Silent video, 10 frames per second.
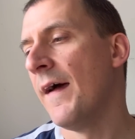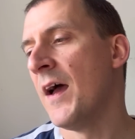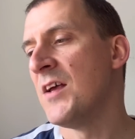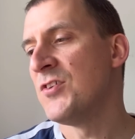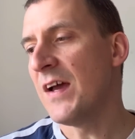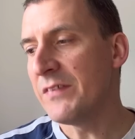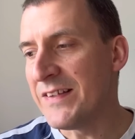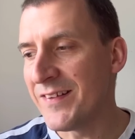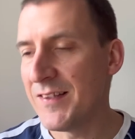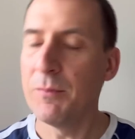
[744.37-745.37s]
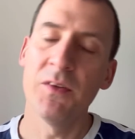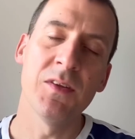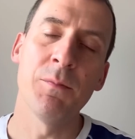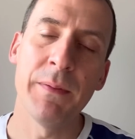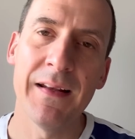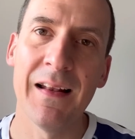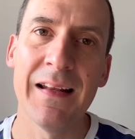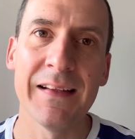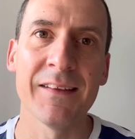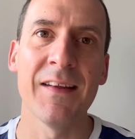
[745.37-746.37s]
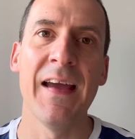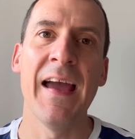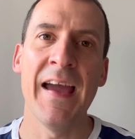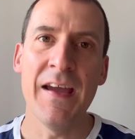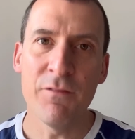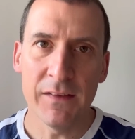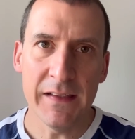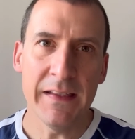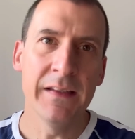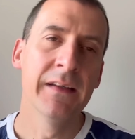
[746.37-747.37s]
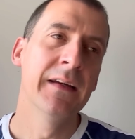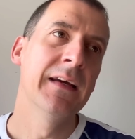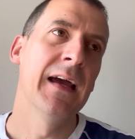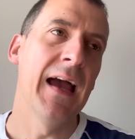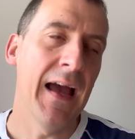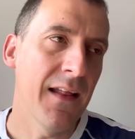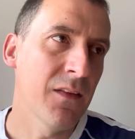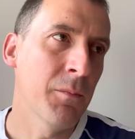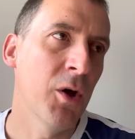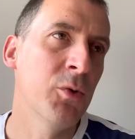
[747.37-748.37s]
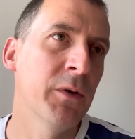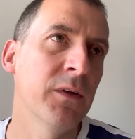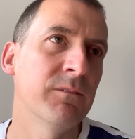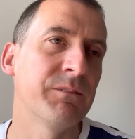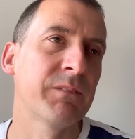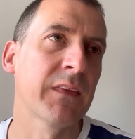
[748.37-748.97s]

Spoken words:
Xavi Simons is being linked heavily at the moment.